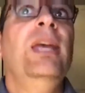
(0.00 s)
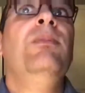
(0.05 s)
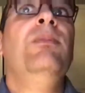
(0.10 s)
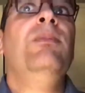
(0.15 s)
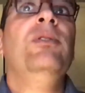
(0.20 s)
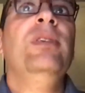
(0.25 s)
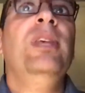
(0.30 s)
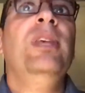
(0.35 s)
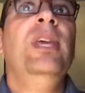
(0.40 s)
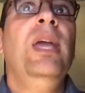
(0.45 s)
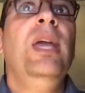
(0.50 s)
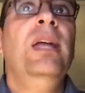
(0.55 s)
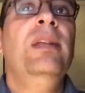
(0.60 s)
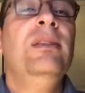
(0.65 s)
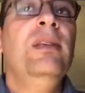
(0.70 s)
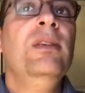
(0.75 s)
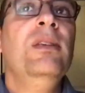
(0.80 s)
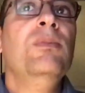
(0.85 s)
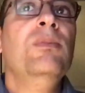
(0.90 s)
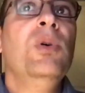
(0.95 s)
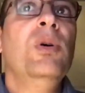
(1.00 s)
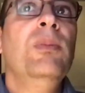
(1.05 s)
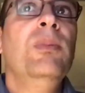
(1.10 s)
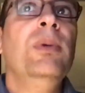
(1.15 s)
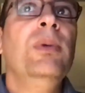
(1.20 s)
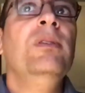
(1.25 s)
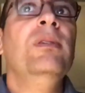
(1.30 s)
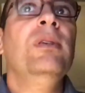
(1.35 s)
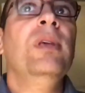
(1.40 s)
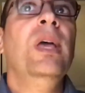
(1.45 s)
planning, I must say. At this
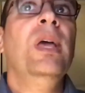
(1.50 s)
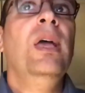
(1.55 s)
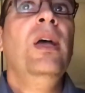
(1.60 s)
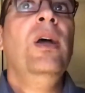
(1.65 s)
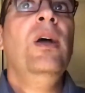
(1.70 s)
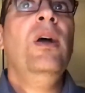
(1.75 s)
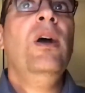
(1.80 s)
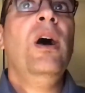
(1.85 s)
moment,